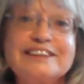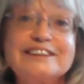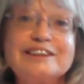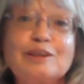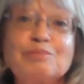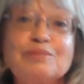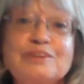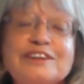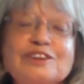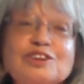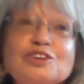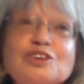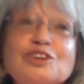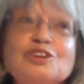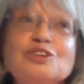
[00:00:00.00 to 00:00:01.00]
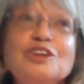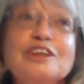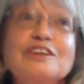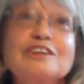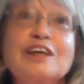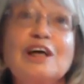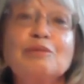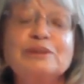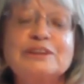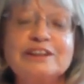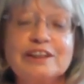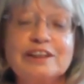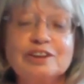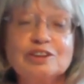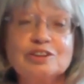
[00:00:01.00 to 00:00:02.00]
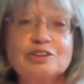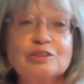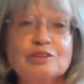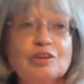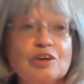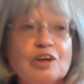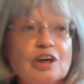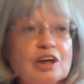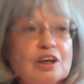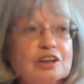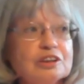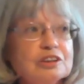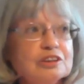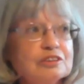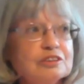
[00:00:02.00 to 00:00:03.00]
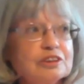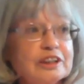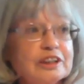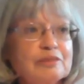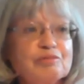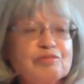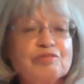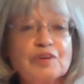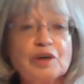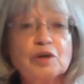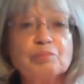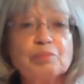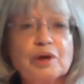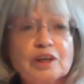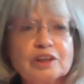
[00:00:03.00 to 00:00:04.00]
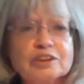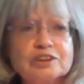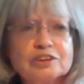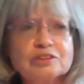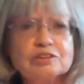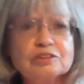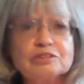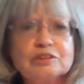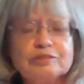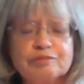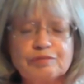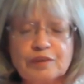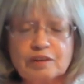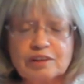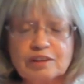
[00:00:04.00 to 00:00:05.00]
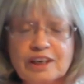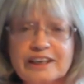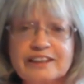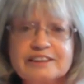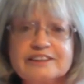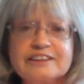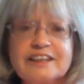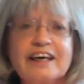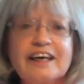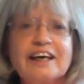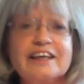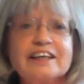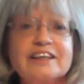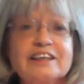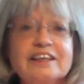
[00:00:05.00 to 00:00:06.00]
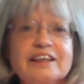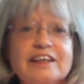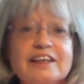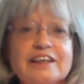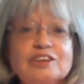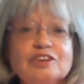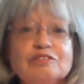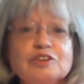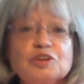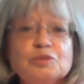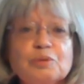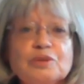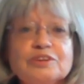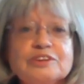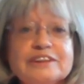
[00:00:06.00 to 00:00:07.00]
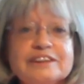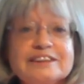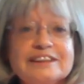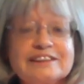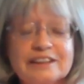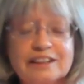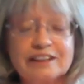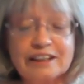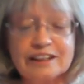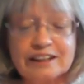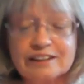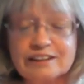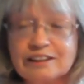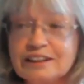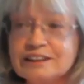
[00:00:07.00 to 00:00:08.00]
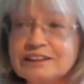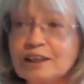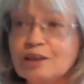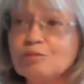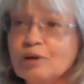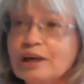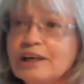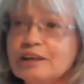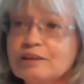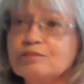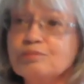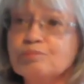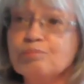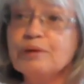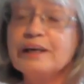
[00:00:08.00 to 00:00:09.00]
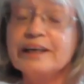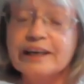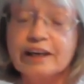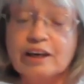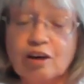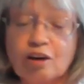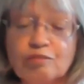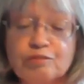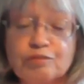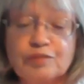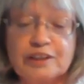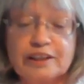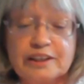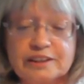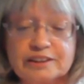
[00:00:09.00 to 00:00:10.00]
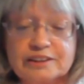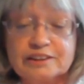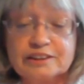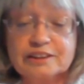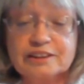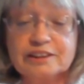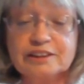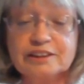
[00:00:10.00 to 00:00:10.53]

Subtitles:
said something to you that upset you or hurt you, that it felt personal, it felt like an attack. You responded in that way of being in conflict.